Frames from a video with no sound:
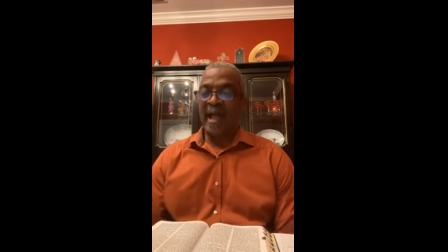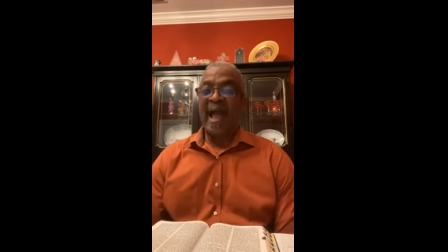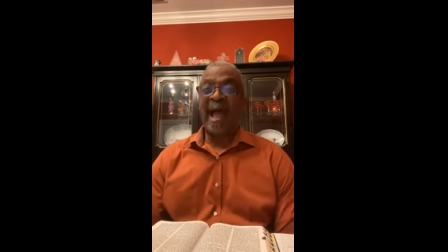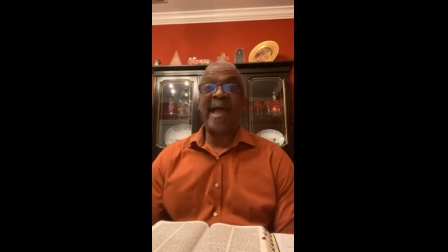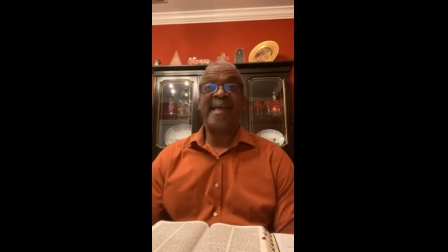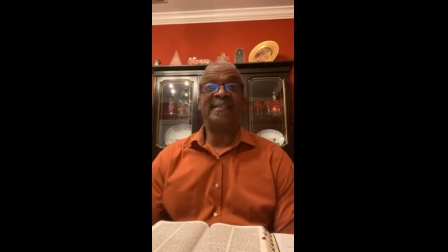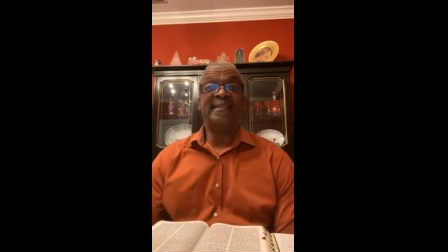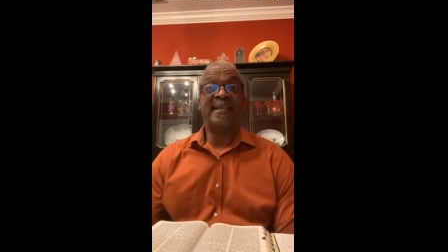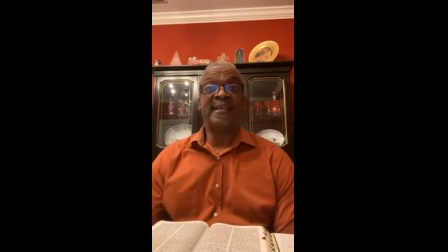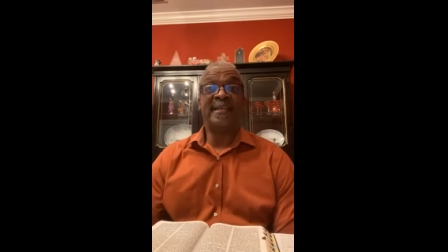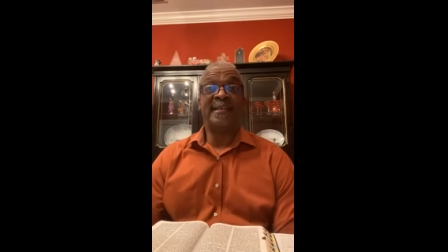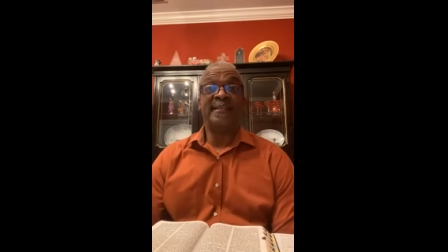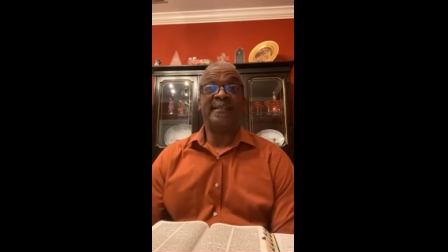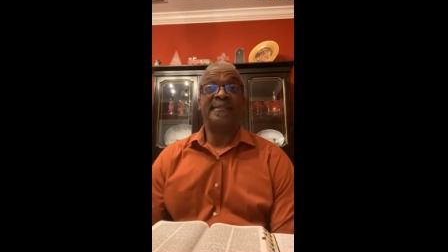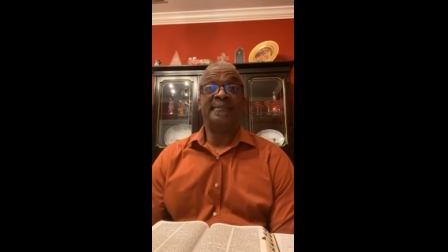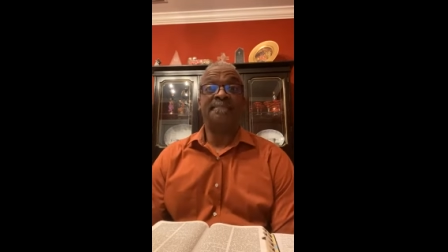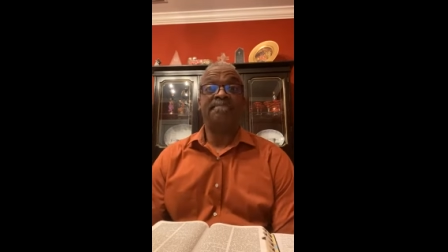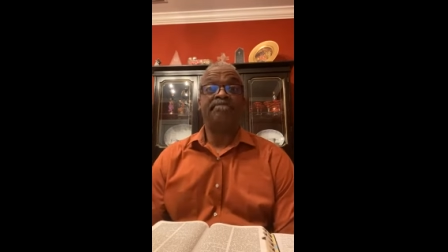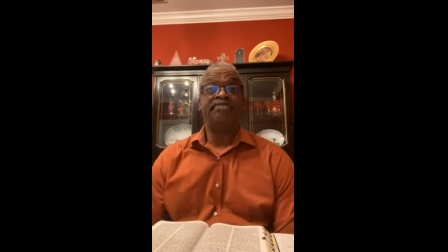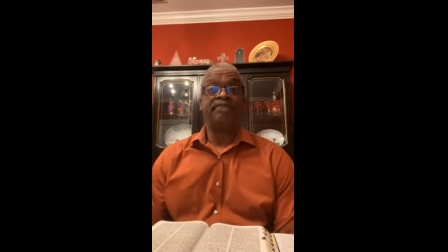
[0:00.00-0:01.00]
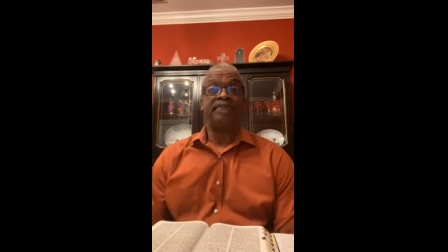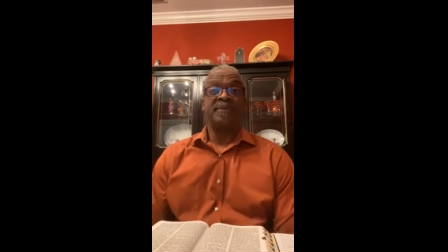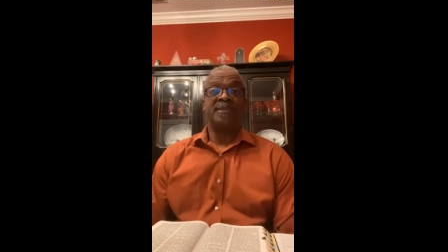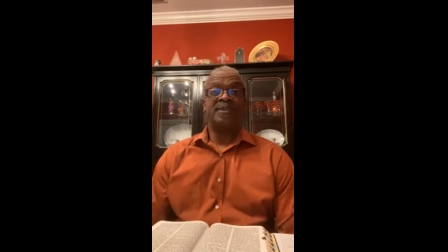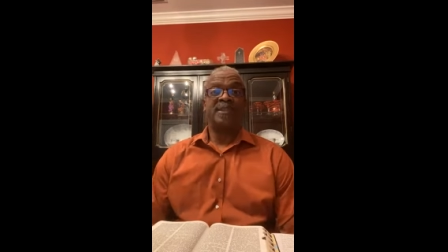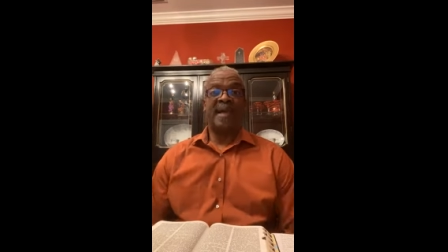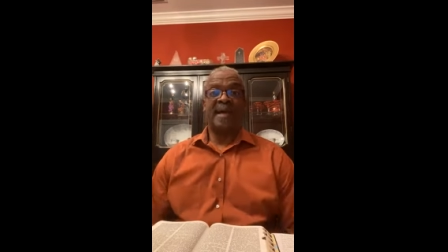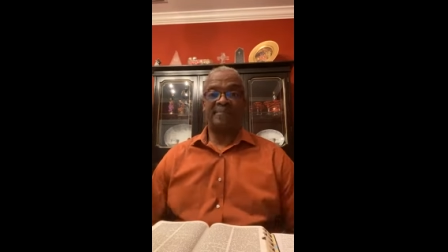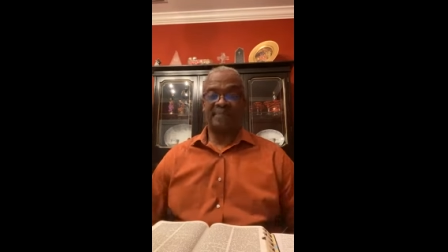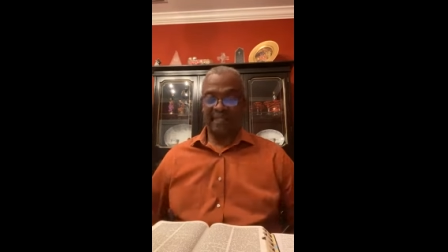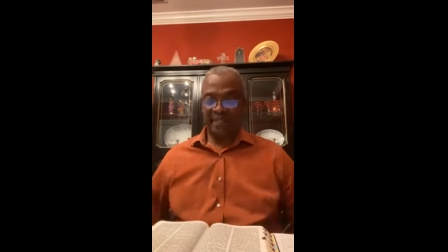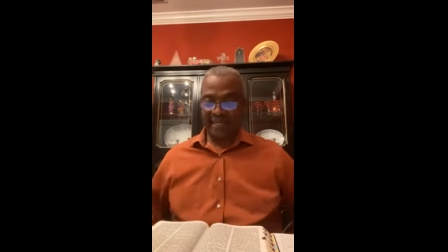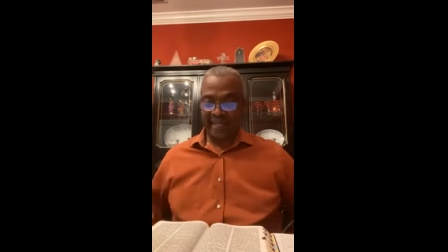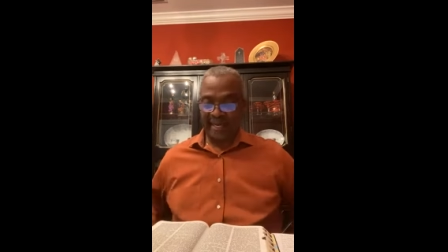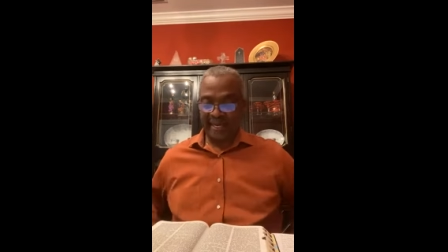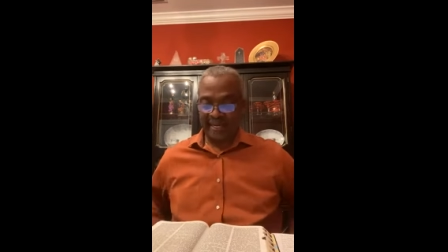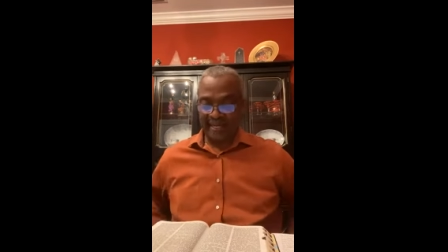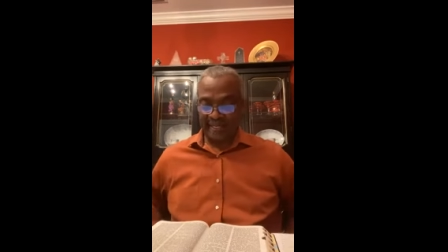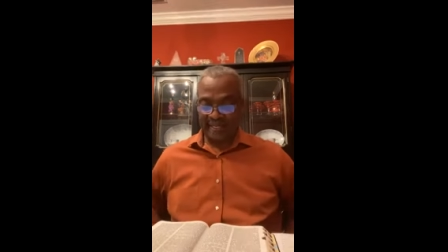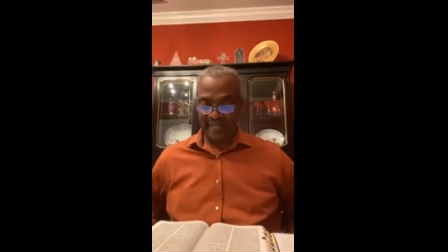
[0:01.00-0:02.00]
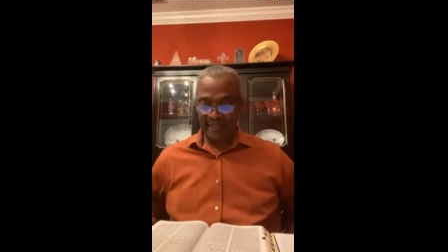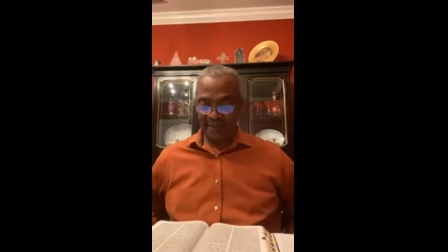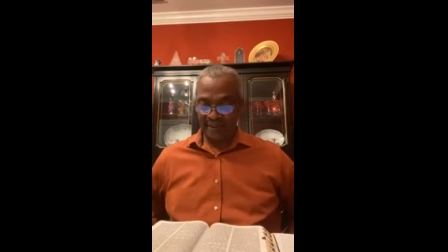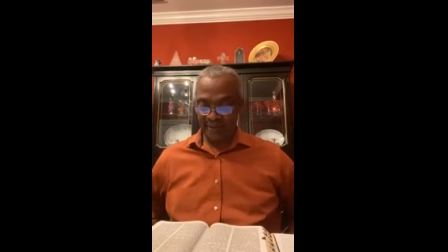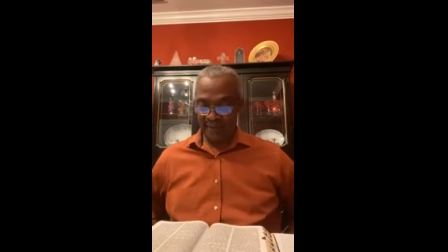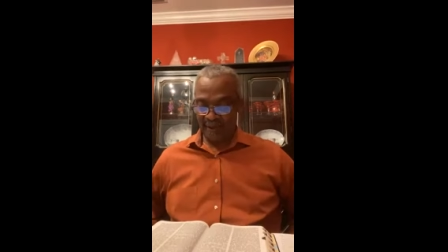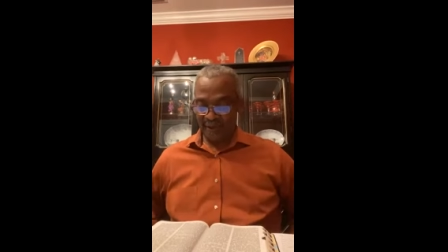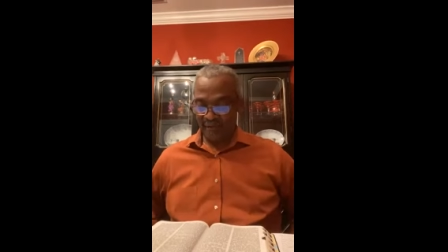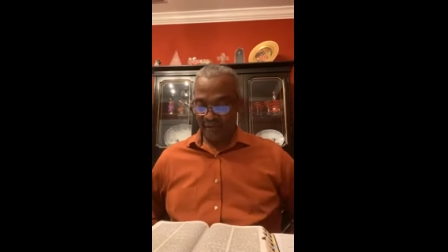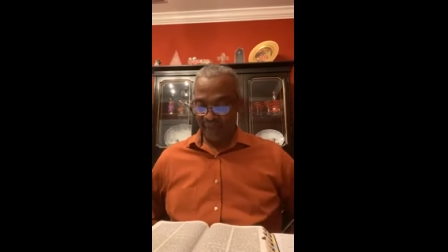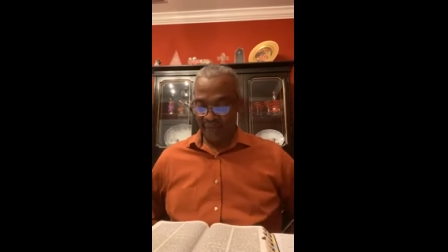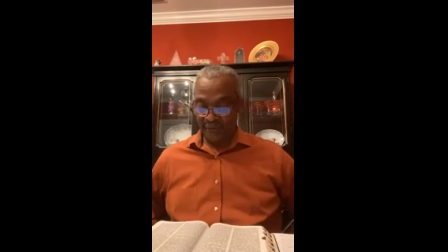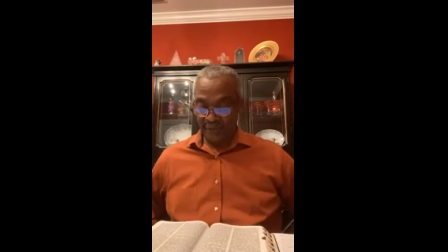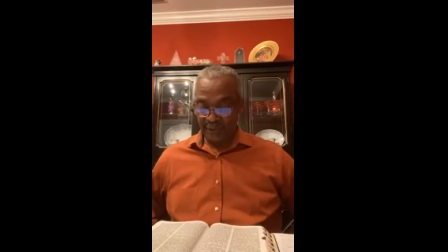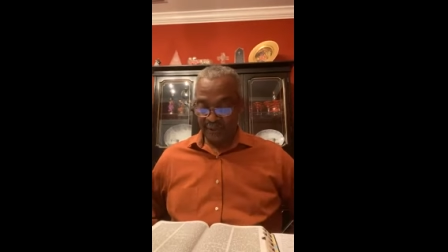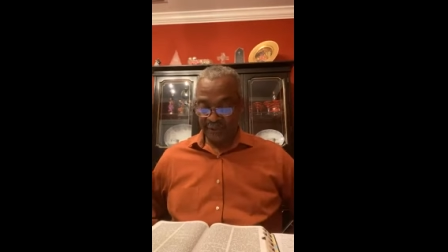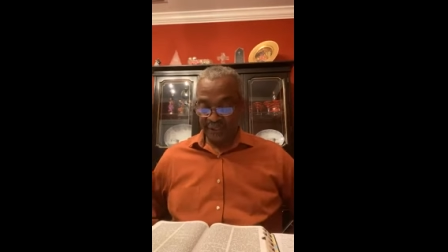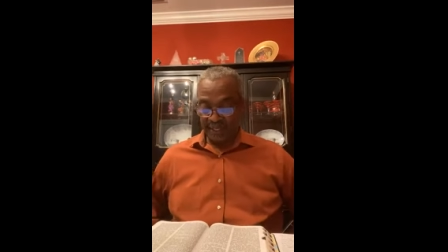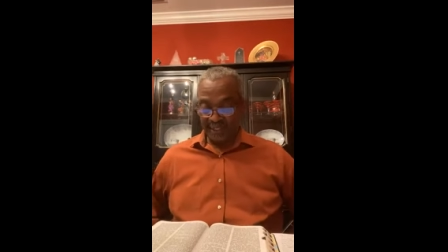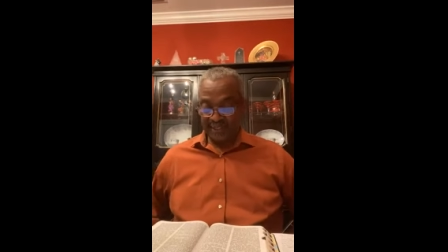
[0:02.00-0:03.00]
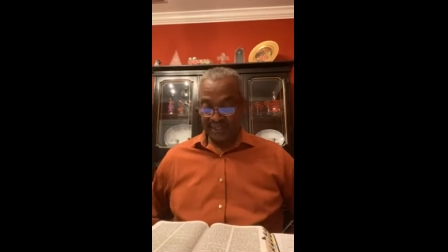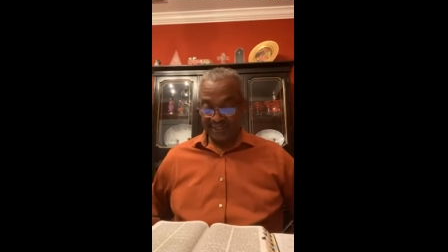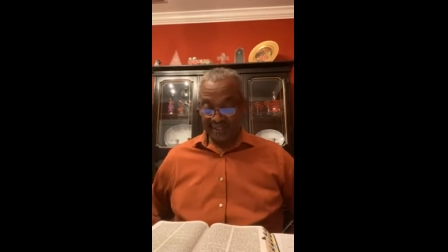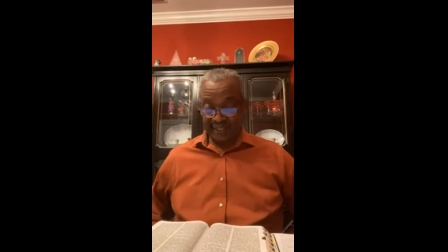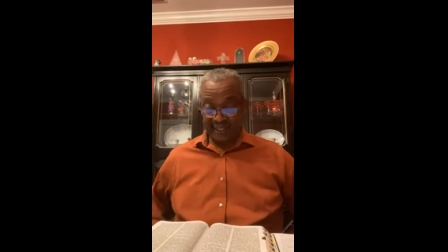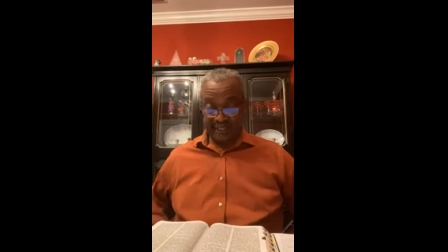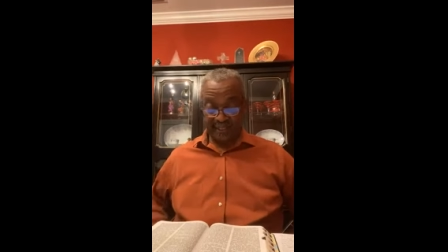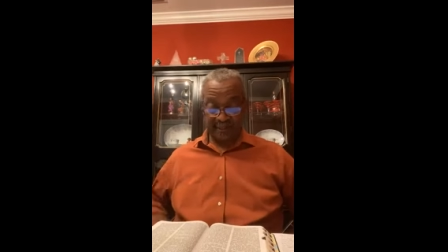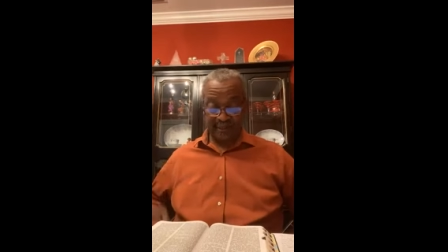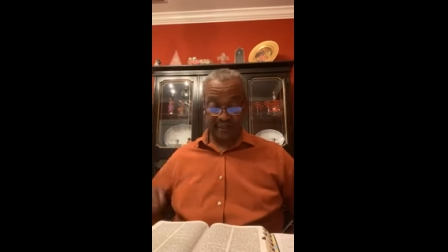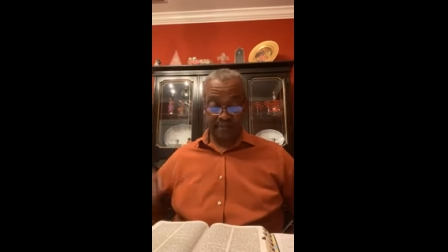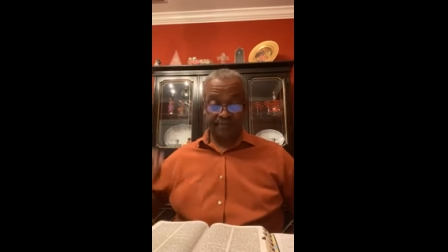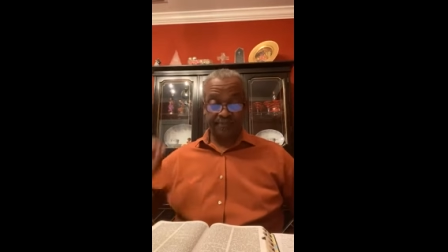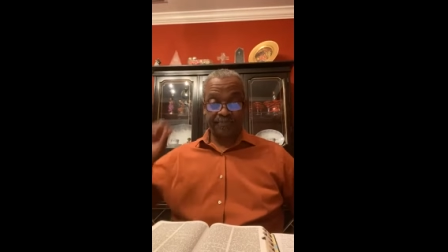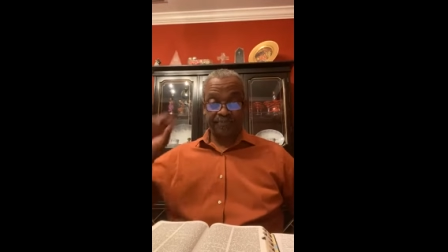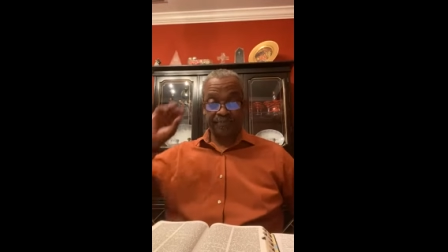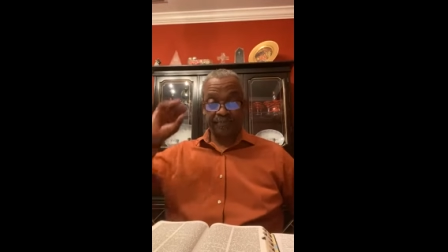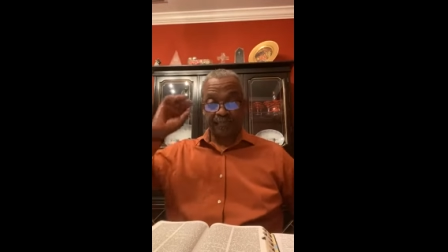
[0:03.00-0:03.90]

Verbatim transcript: Isaiah chapter 9, verse 6